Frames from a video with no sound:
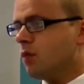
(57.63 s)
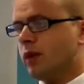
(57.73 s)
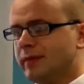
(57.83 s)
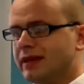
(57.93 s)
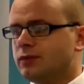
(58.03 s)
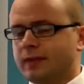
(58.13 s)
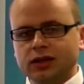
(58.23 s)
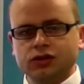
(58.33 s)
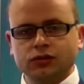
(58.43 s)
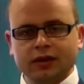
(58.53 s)
we need to
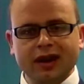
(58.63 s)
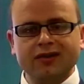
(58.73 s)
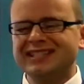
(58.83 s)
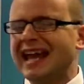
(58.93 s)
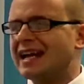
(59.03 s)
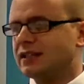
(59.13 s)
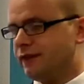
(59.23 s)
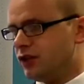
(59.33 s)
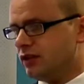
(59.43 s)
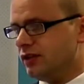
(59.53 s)
make sure that they're as tax
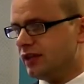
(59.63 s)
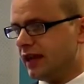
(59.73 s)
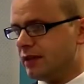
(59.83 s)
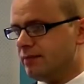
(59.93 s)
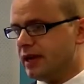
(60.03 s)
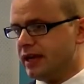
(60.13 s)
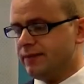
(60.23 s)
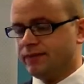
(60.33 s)
efficient as they can be.